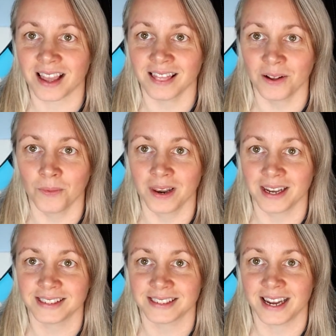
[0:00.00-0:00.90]
A little one,
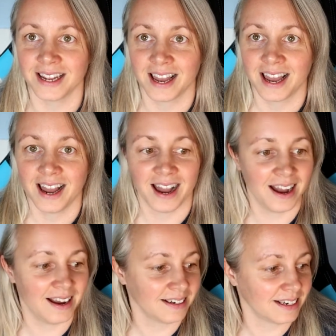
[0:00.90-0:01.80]
like I say,
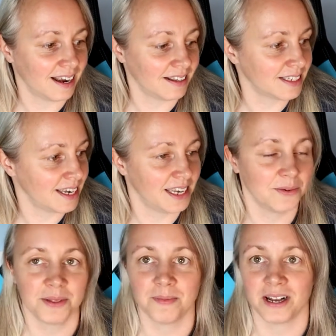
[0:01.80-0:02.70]
and I'll take you with me.